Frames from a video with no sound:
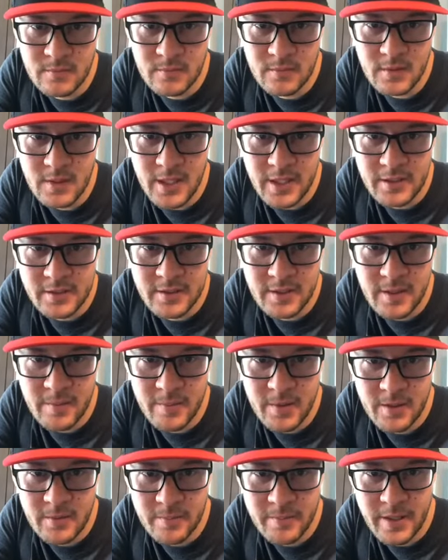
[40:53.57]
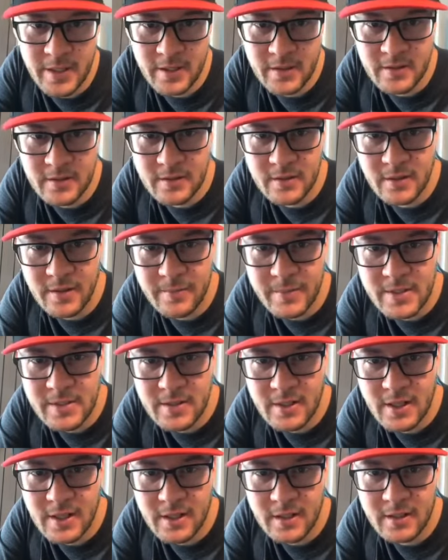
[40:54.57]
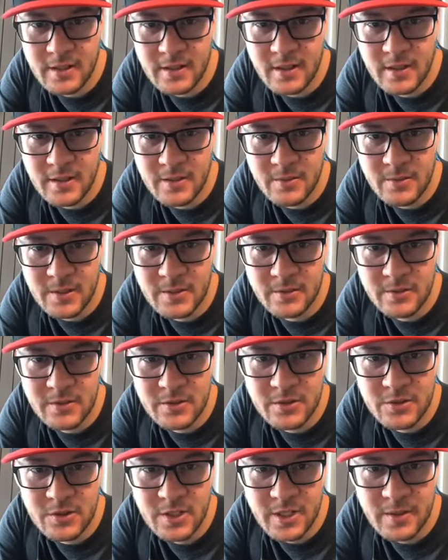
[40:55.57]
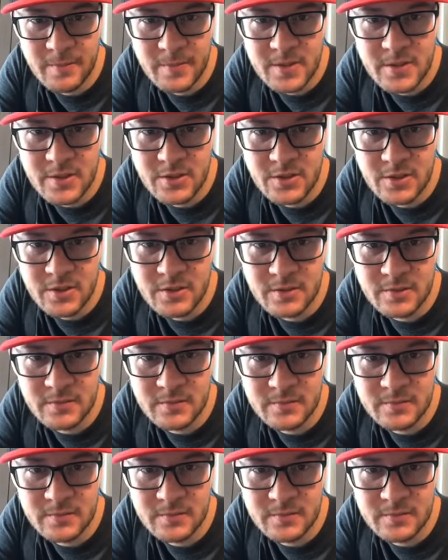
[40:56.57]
Next time, don't make the mistake and you won't lose track position.